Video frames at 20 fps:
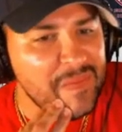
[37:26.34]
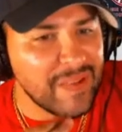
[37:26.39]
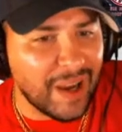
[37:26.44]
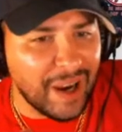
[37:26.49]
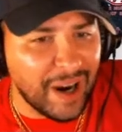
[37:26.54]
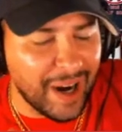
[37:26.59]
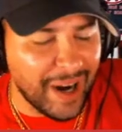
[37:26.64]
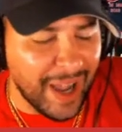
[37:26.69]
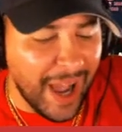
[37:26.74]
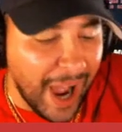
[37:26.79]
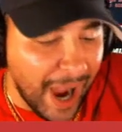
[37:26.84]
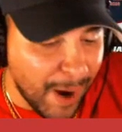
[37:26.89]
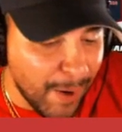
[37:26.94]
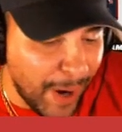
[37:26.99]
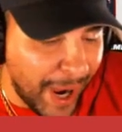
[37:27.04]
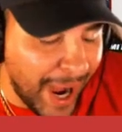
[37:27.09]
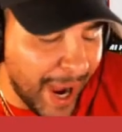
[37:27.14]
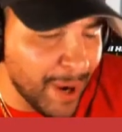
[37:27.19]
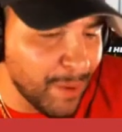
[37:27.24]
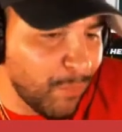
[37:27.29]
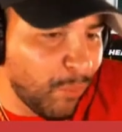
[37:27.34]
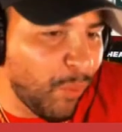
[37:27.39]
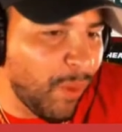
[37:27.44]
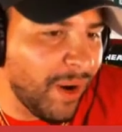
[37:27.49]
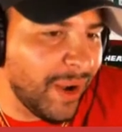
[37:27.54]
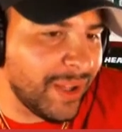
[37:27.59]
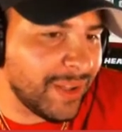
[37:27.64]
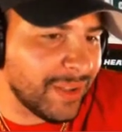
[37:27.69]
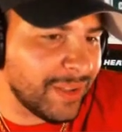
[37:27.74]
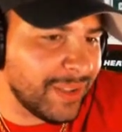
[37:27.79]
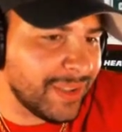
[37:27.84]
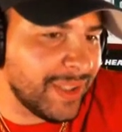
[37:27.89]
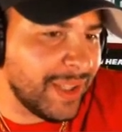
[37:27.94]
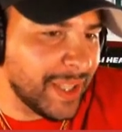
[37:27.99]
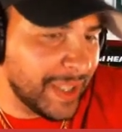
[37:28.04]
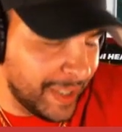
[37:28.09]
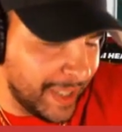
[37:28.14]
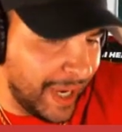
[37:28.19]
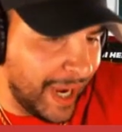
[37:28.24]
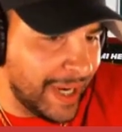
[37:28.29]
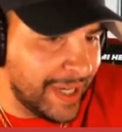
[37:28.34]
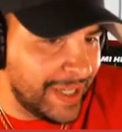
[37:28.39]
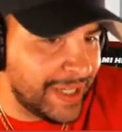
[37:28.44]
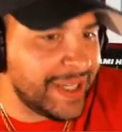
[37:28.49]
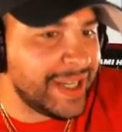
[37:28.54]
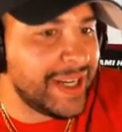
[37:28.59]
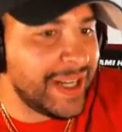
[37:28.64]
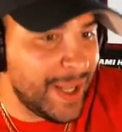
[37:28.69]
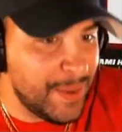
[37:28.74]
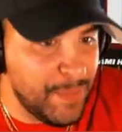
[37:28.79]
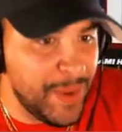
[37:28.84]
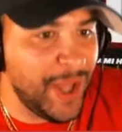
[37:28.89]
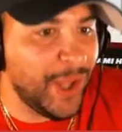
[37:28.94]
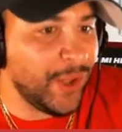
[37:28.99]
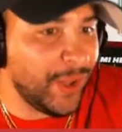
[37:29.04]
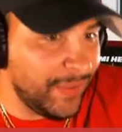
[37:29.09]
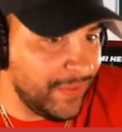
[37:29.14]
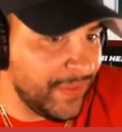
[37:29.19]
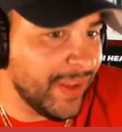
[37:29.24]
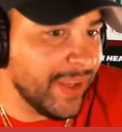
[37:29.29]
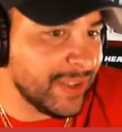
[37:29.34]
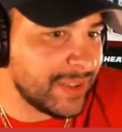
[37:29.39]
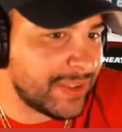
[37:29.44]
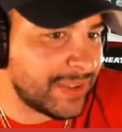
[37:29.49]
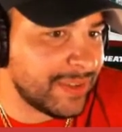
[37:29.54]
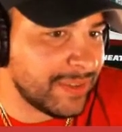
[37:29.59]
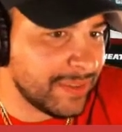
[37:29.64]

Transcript: All right. I need an email of this.